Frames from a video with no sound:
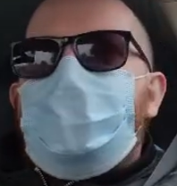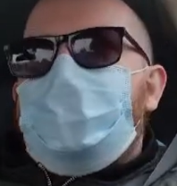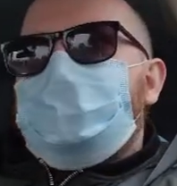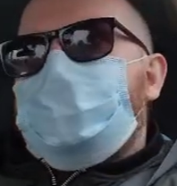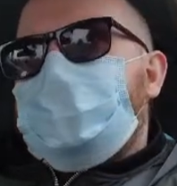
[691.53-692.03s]

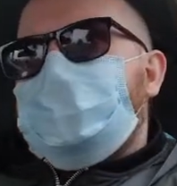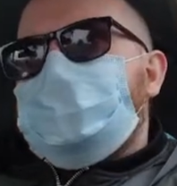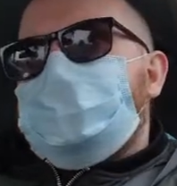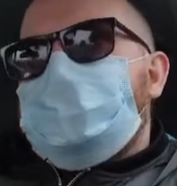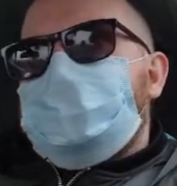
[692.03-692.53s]
put in
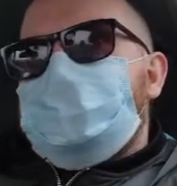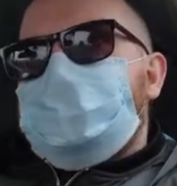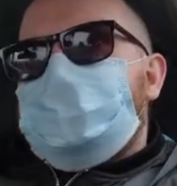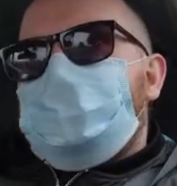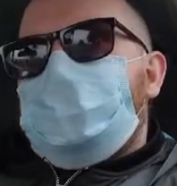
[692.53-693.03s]
place
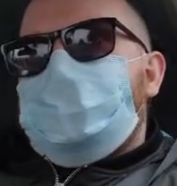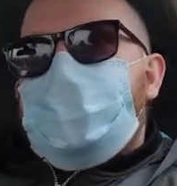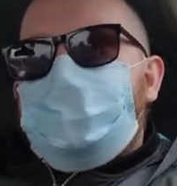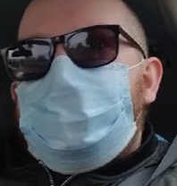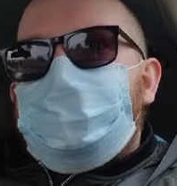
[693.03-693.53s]
to
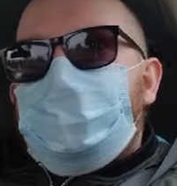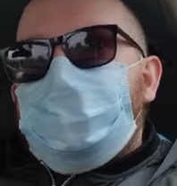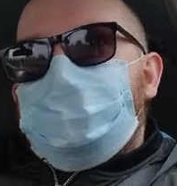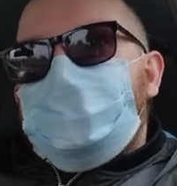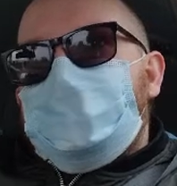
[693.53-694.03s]
protect
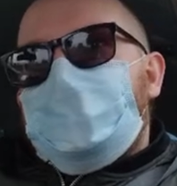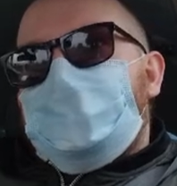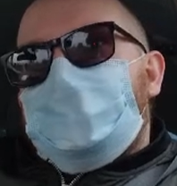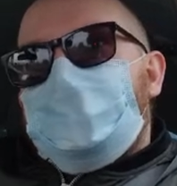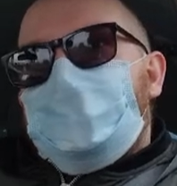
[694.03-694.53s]
people.
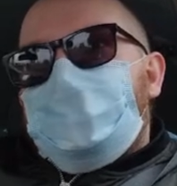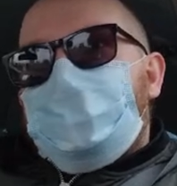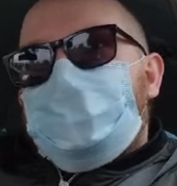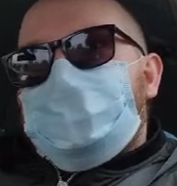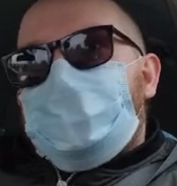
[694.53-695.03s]

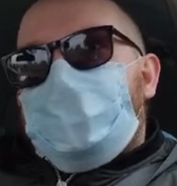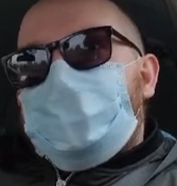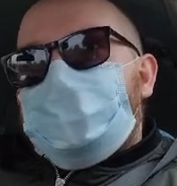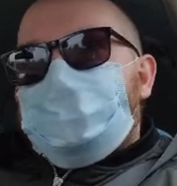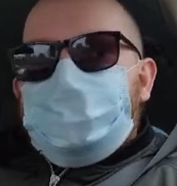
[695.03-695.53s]
Things
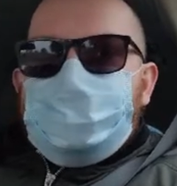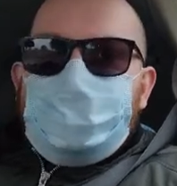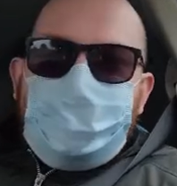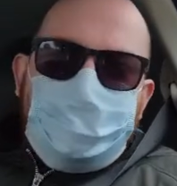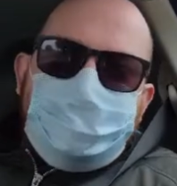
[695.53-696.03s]
like the
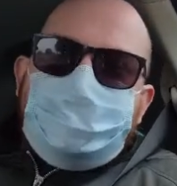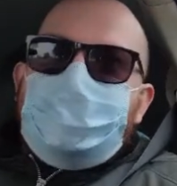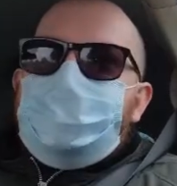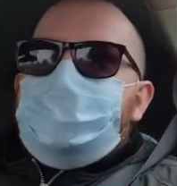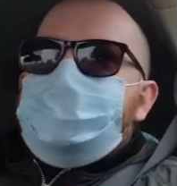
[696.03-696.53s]
screens
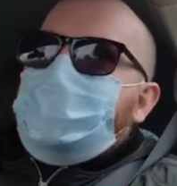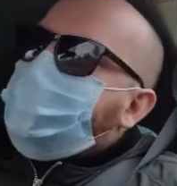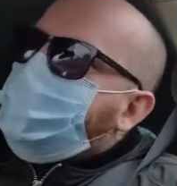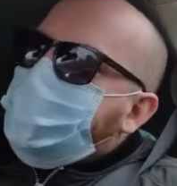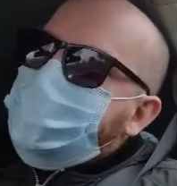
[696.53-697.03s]
still in the
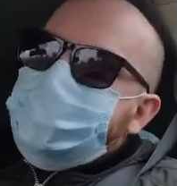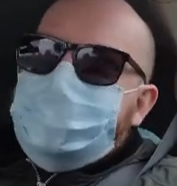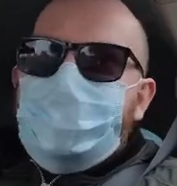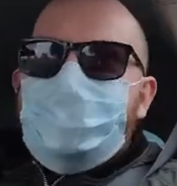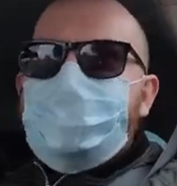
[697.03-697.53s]
shop, they're going to
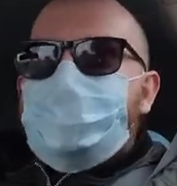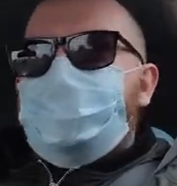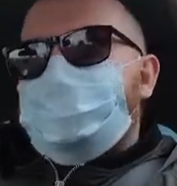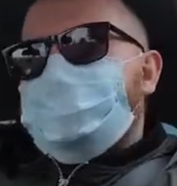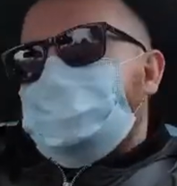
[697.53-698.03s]
stay
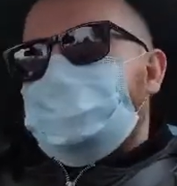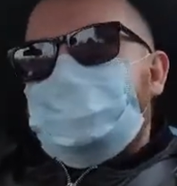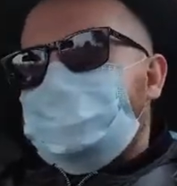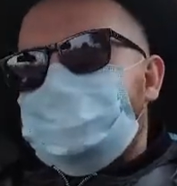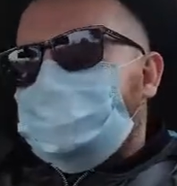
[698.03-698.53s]
there.
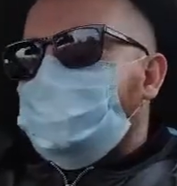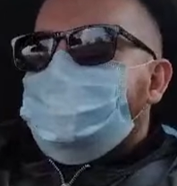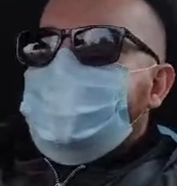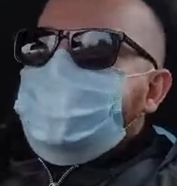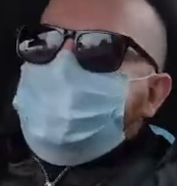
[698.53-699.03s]
They
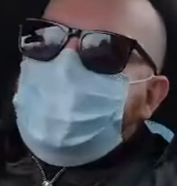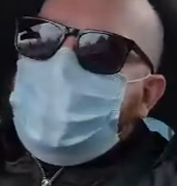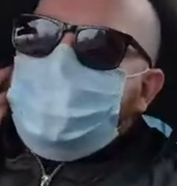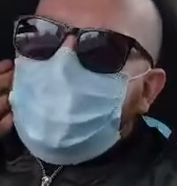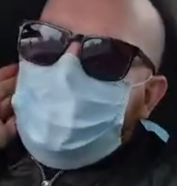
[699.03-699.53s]
won't take them
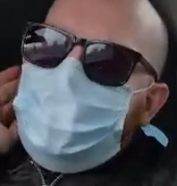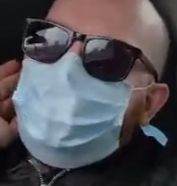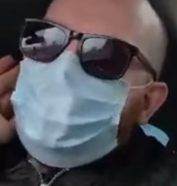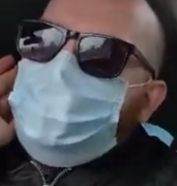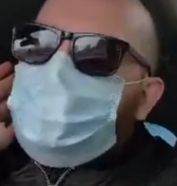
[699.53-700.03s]
down now. They
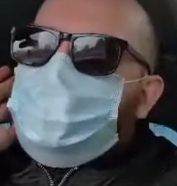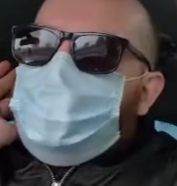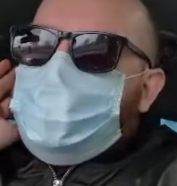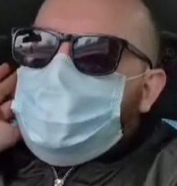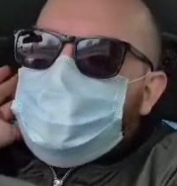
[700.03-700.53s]
really won't,
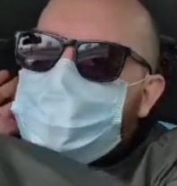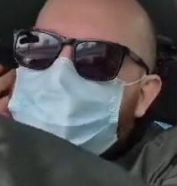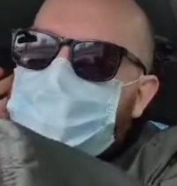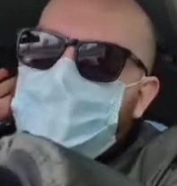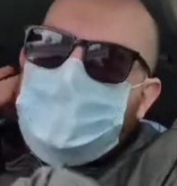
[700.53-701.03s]

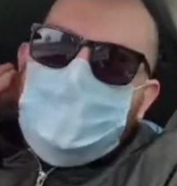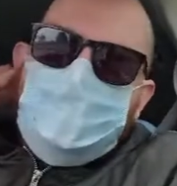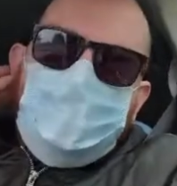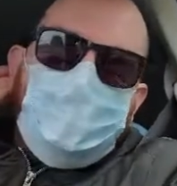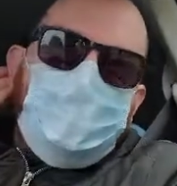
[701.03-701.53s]
because
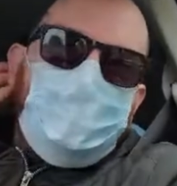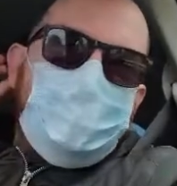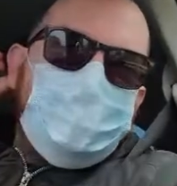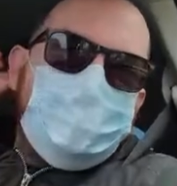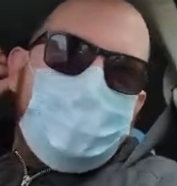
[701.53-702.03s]

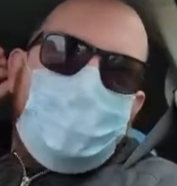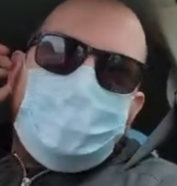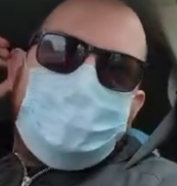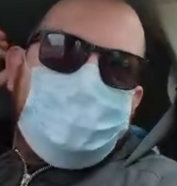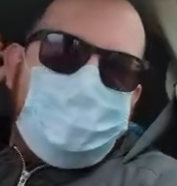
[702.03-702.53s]
when's the
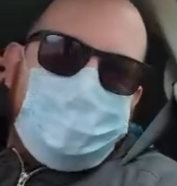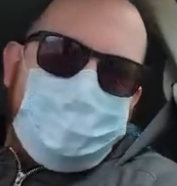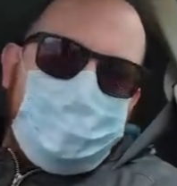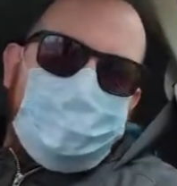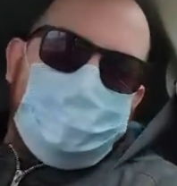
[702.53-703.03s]
next
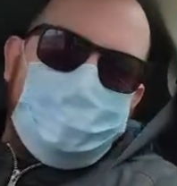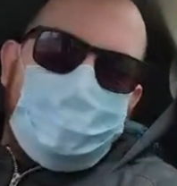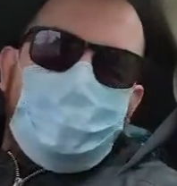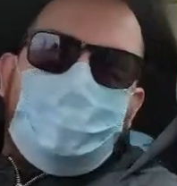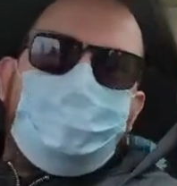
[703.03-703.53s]
thing like this
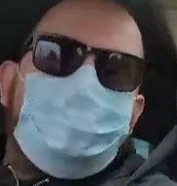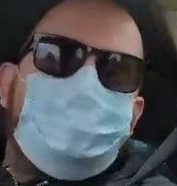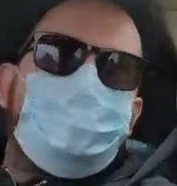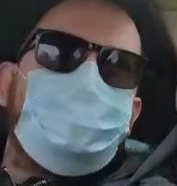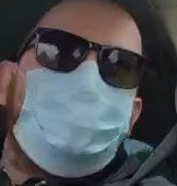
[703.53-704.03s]
going to
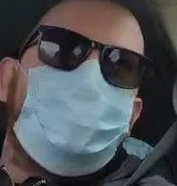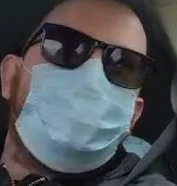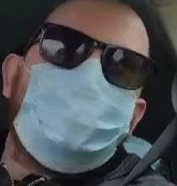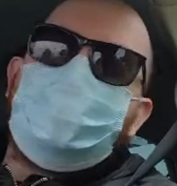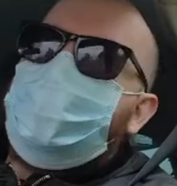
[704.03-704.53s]
happen, you
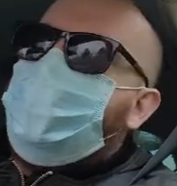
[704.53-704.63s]
know?